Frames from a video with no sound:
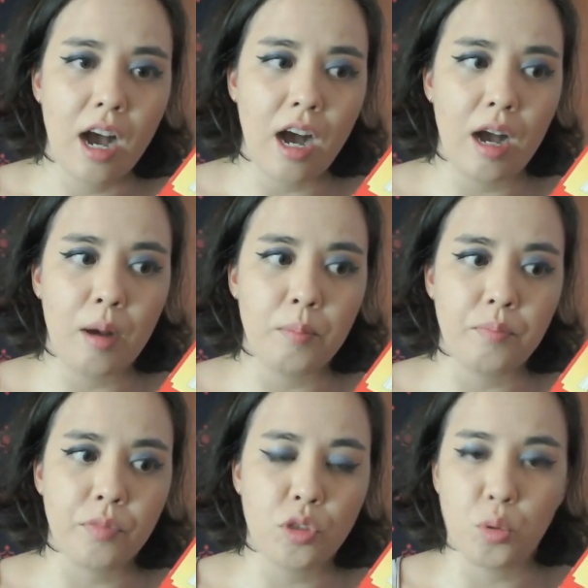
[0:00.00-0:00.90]

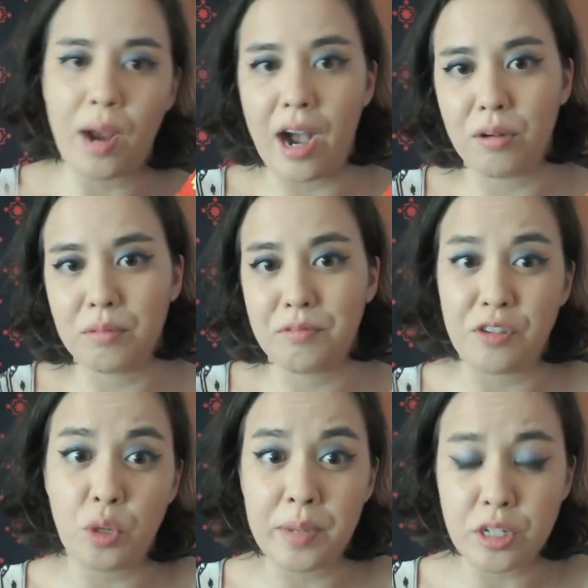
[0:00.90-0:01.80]
um, throughout
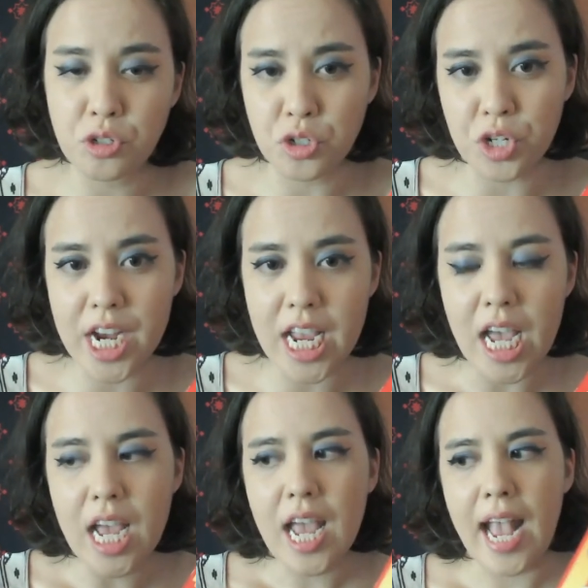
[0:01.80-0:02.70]
film
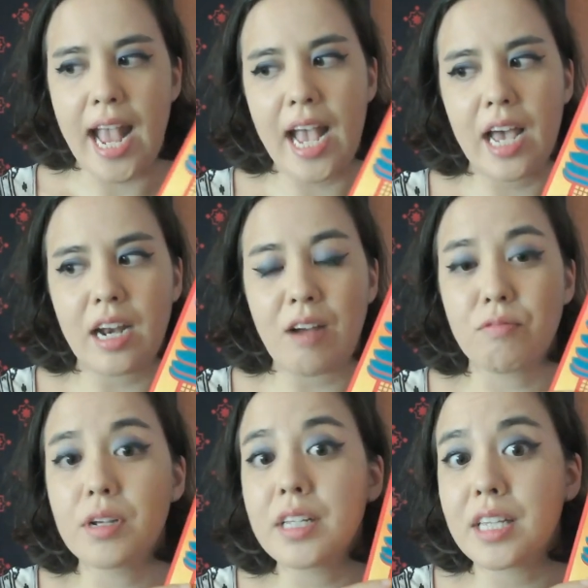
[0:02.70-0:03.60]
history. And I
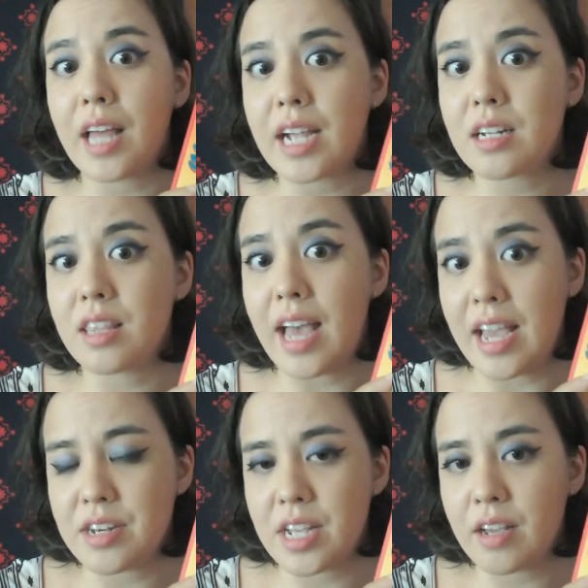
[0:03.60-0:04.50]
really liked the
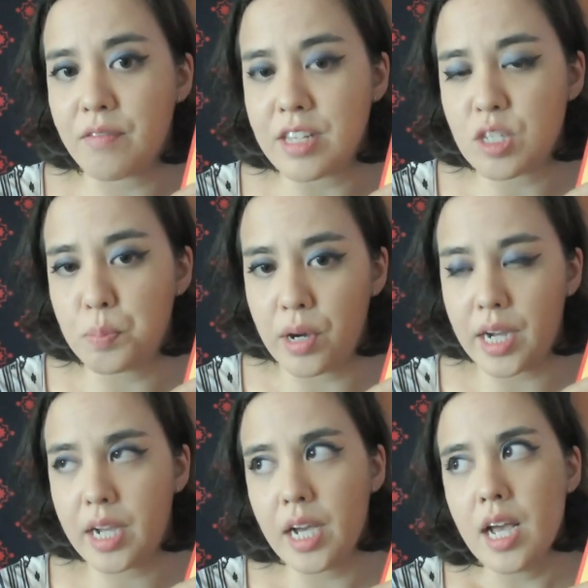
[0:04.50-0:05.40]
ending of this
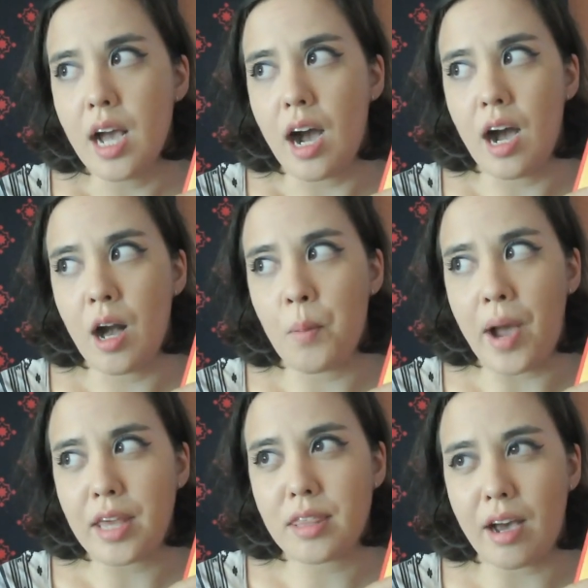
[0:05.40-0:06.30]
book. Um,
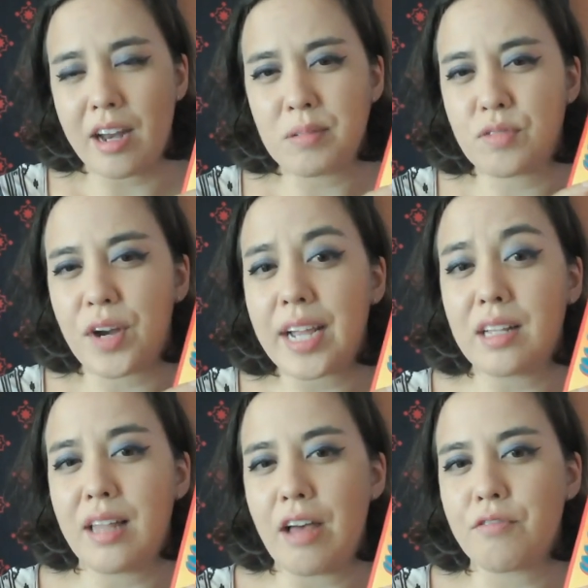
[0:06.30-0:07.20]
I thought it was very
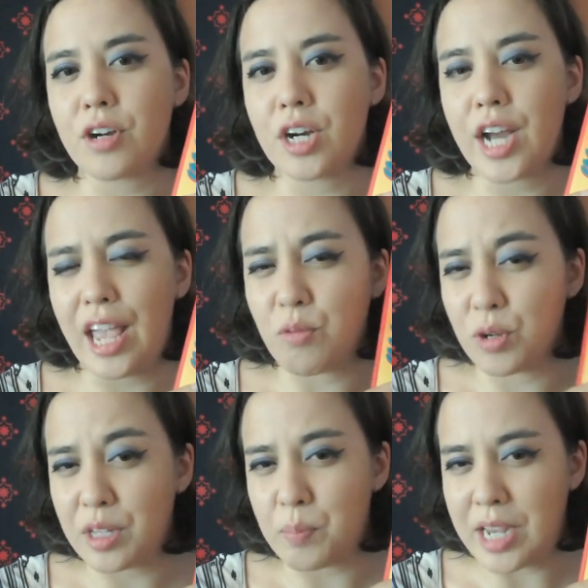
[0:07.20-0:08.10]
clever and
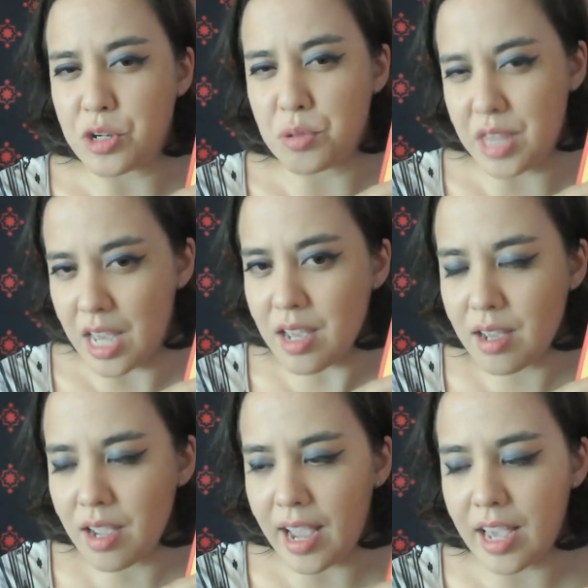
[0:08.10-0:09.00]
really made you
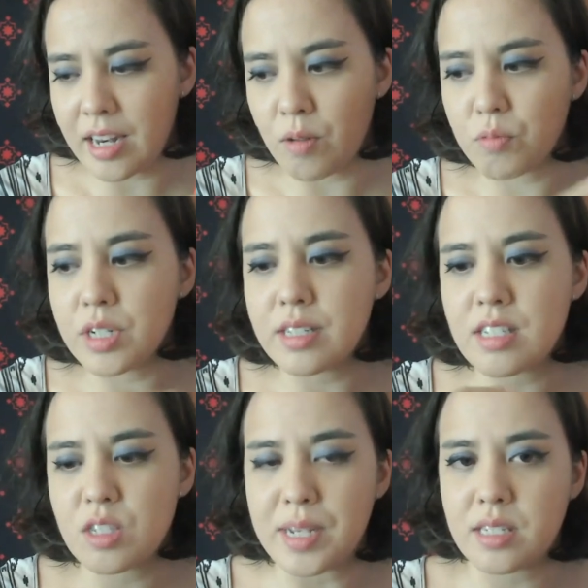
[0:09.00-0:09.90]
think, and it really
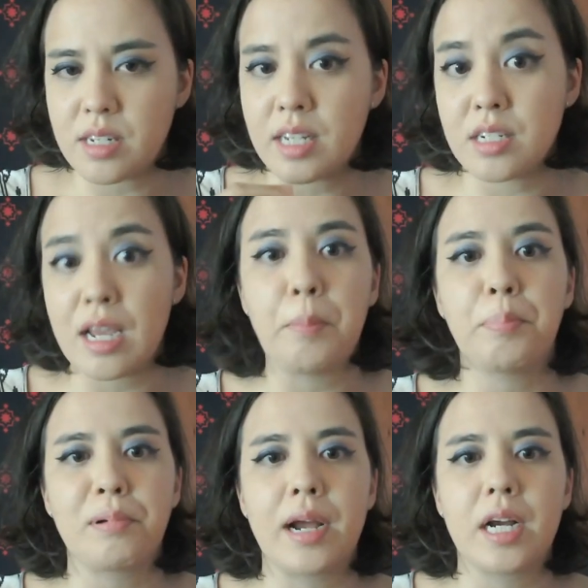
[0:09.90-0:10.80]
speaks to
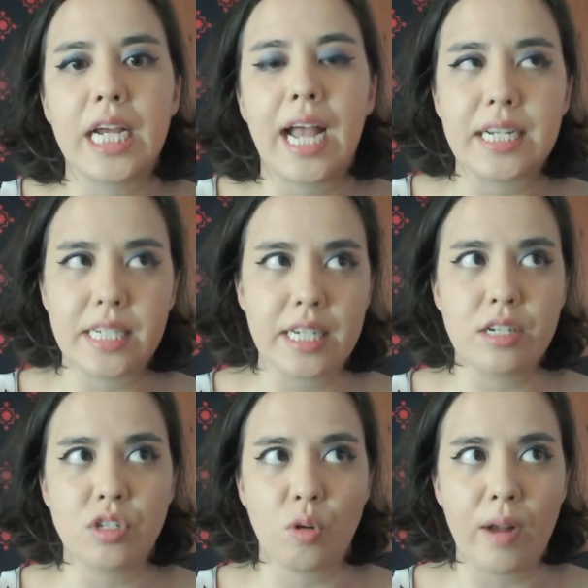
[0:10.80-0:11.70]
contemporary
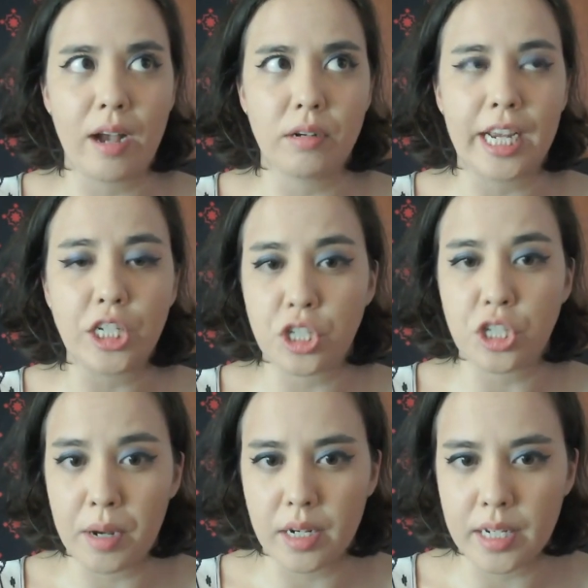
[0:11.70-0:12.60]
ideas around Asian
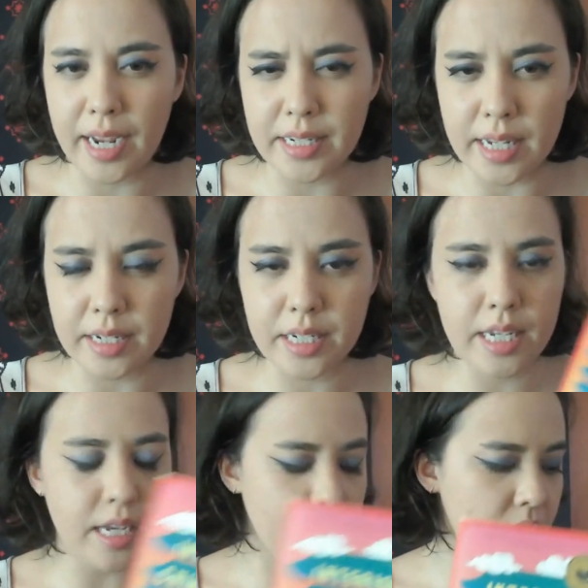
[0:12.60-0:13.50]
American
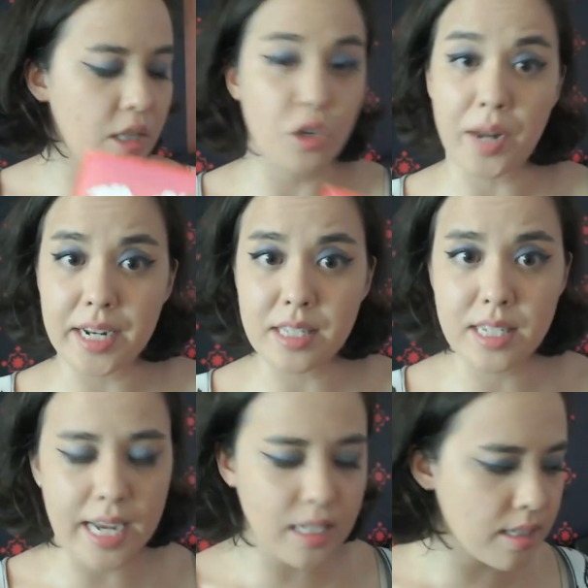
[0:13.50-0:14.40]
identity in the United
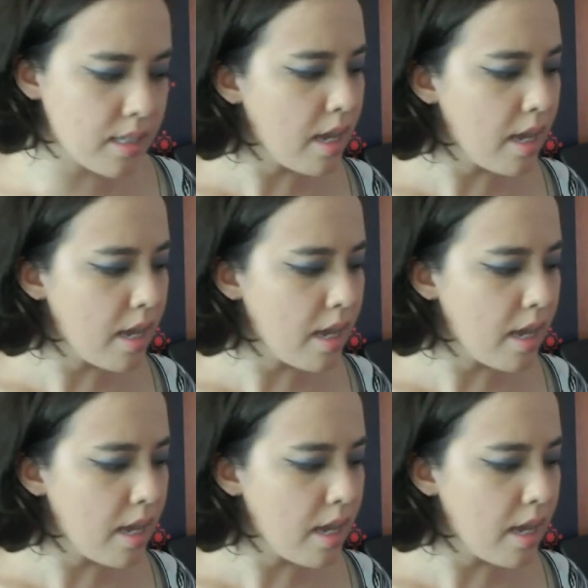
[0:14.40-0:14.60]
States.